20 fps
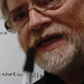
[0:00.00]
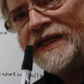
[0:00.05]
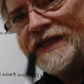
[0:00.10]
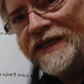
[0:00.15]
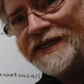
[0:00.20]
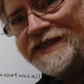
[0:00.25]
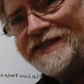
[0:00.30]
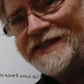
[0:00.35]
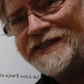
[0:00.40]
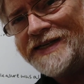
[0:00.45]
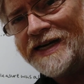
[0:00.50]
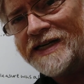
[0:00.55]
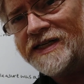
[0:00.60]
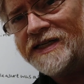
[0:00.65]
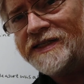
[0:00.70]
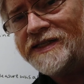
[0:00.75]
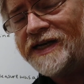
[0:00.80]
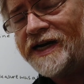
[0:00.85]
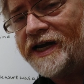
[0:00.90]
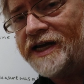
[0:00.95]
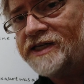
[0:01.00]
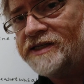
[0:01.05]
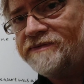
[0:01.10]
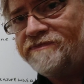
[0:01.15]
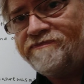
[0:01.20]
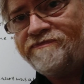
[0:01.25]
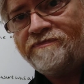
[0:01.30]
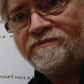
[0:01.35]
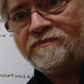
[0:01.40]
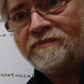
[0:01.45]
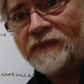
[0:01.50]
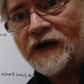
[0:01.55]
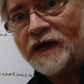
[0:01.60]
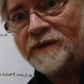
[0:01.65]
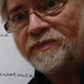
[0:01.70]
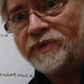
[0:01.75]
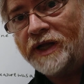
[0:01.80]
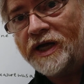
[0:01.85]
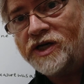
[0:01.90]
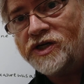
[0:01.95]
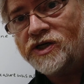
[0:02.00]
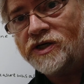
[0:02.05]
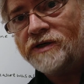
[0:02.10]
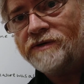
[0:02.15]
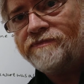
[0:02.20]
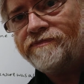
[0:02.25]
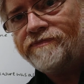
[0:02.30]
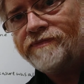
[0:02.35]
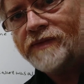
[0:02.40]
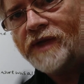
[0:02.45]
The interjection today is my pleasure.